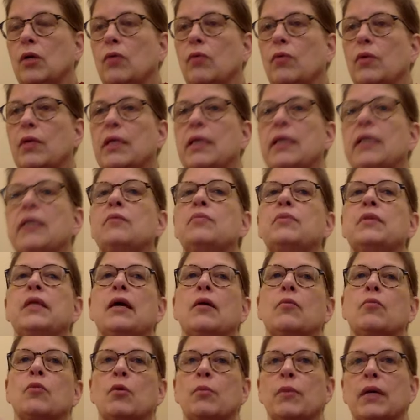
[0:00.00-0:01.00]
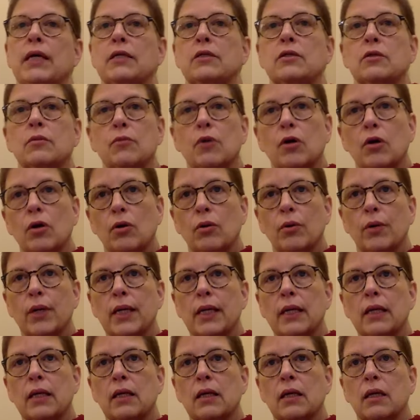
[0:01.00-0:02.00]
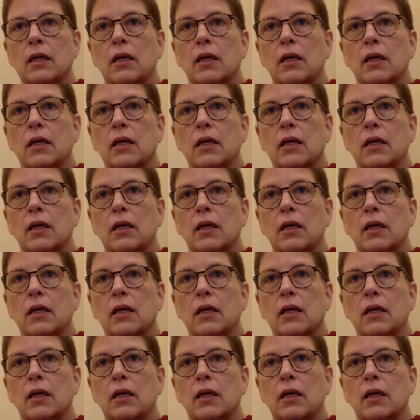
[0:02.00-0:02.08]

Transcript: We keep that momentum going.